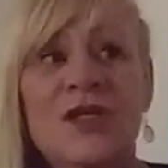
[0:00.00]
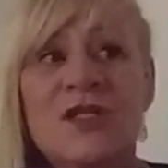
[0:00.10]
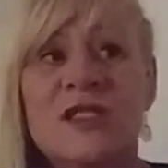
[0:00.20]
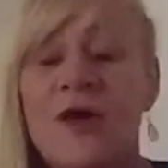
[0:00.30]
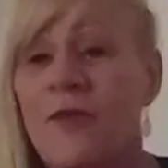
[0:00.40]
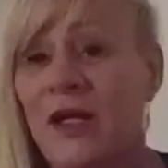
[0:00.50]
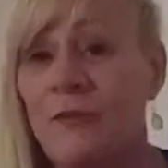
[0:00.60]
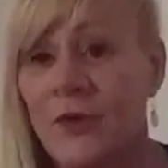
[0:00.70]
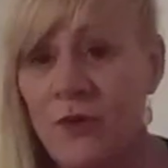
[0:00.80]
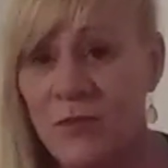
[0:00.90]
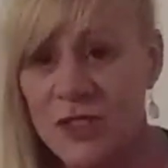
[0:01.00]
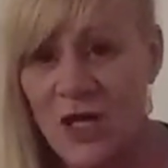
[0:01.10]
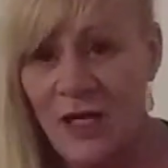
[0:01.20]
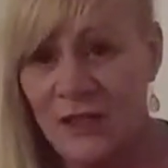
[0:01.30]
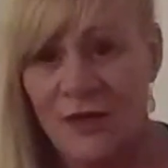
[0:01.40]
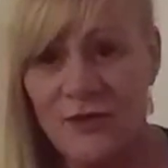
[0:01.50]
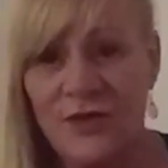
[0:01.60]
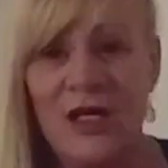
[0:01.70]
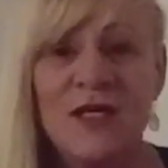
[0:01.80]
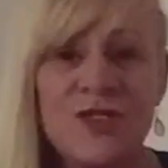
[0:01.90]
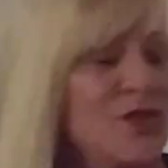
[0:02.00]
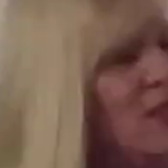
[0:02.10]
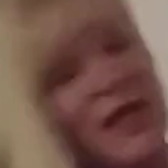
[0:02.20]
So when I brought my child out the nursery,